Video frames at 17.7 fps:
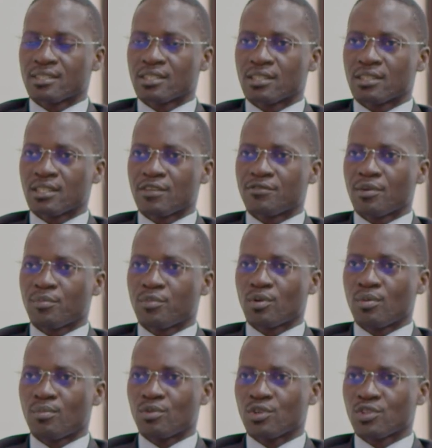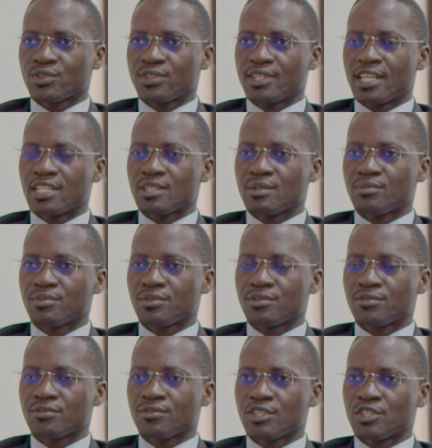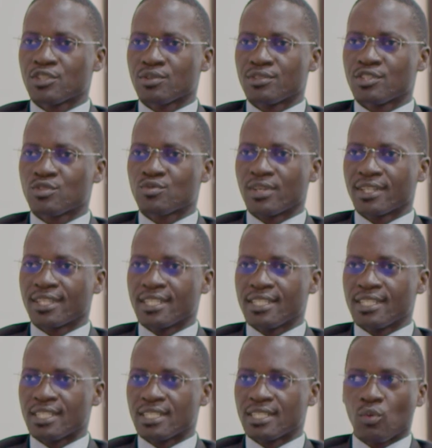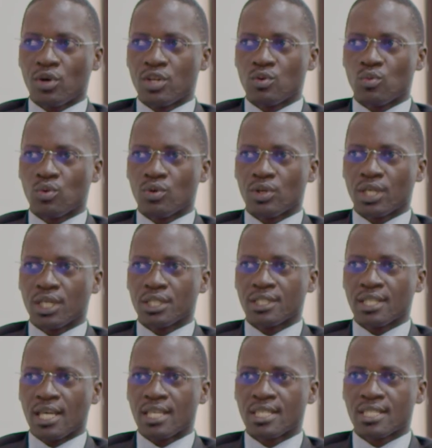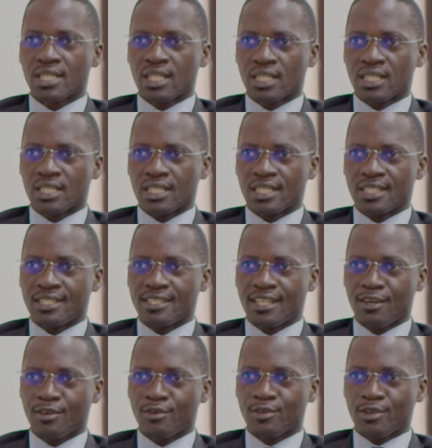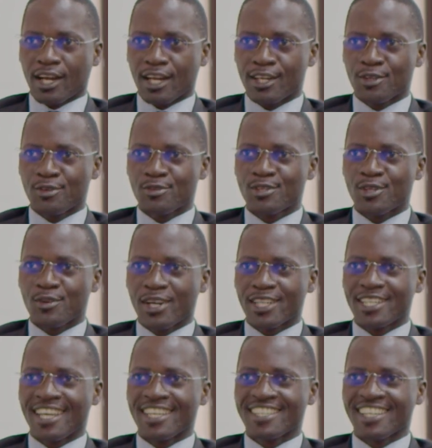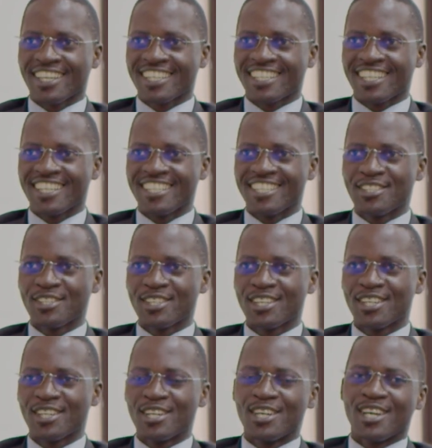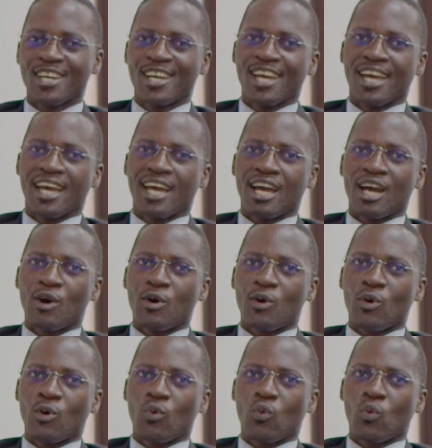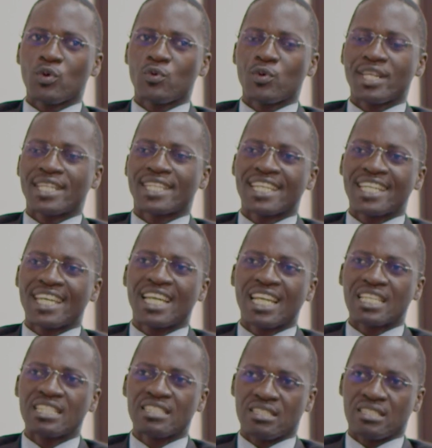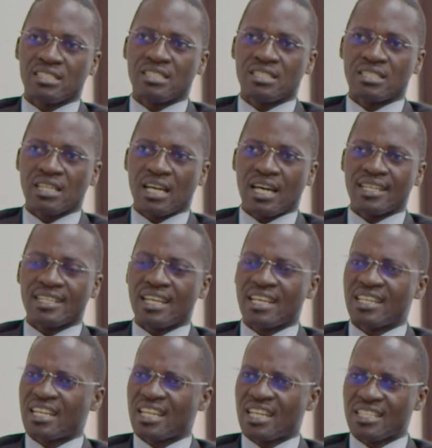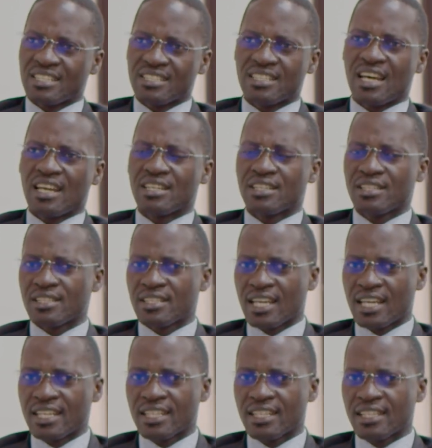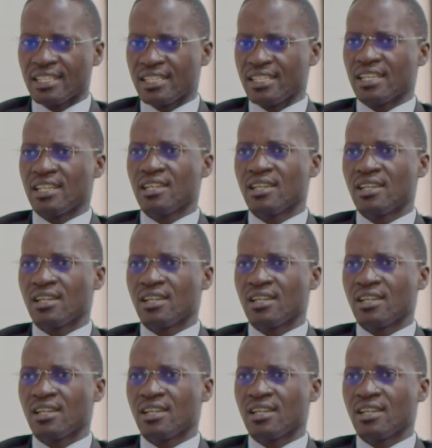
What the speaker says: FA promotion and the prevention strategies. When we dissected, you can use the word dissected, when we internalized and analyzed and here and there,